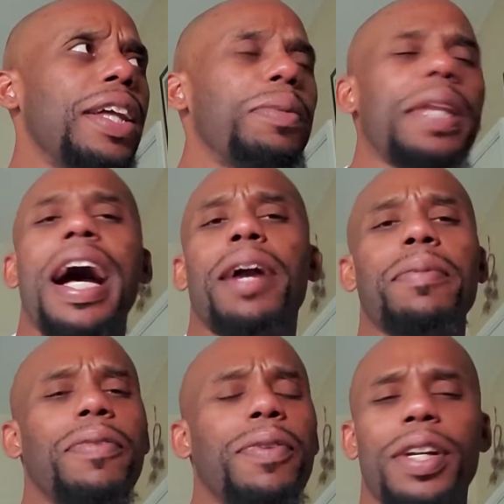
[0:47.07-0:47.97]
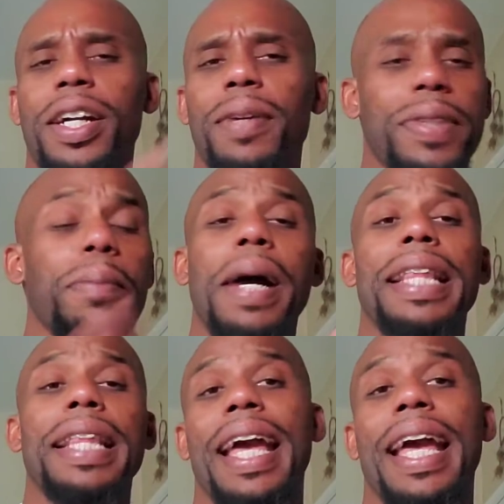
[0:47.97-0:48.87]
"Don't Knock Before It Comes," something
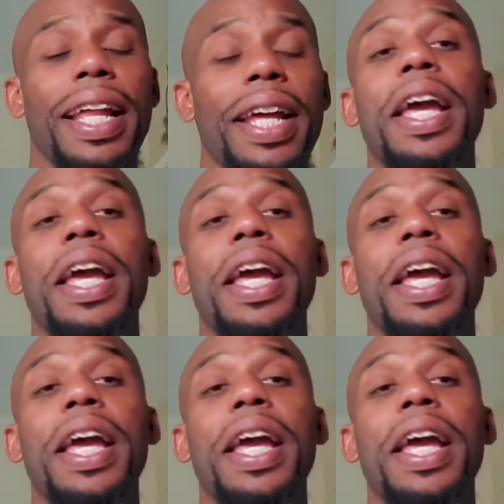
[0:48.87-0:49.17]
like that.